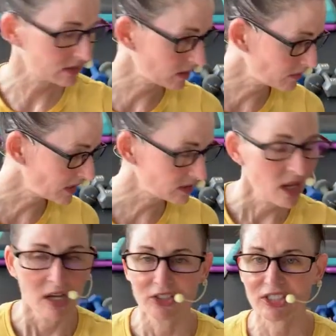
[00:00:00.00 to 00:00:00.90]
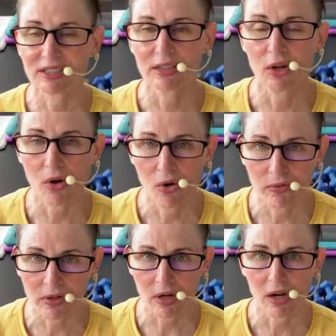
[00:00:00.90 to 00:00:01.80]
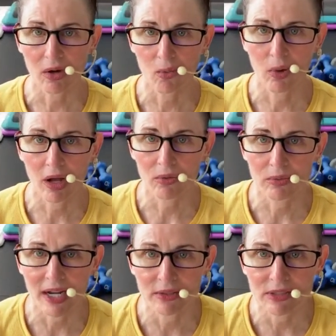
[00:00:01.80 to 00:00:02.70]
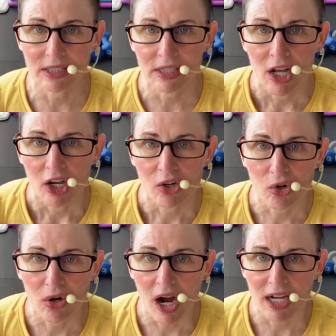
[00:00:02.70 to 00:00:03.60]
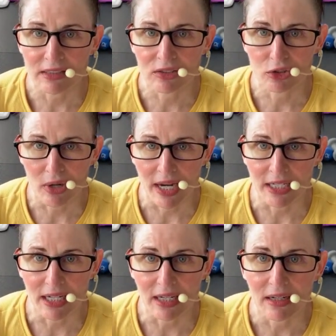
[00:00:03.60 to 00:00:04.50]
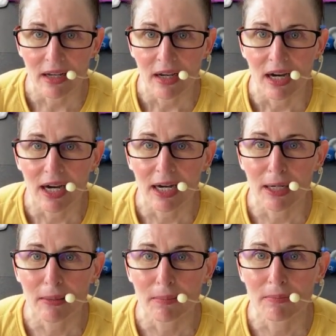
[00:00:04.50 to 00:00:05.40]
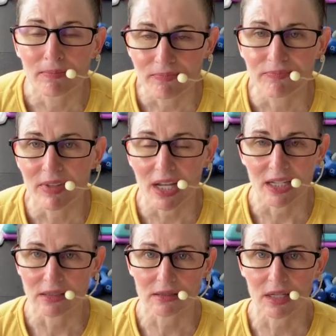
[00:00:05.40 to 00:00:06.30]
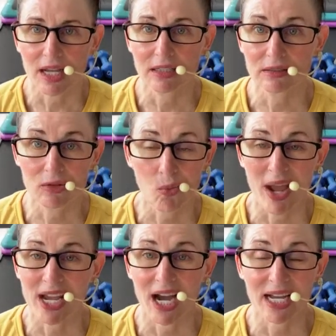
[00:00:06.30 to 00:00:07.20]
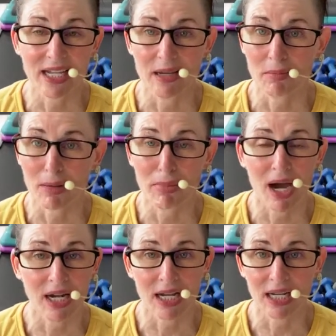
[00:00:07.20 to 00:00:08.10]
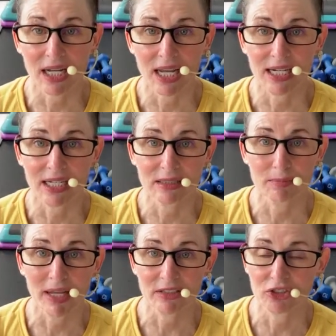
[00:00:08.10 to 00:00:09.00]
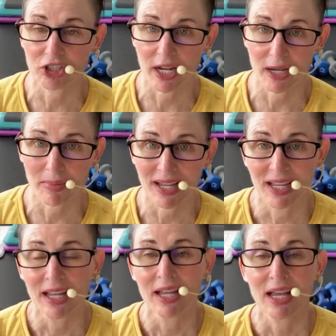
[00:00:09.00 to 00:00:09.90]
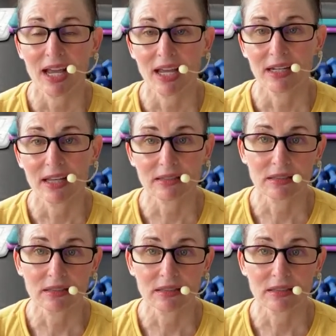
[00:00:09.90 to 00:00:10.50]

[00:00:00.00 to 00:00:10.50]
some days just an overall well-rounded cross training um, is, is the way I keep my body in its best shape. And that's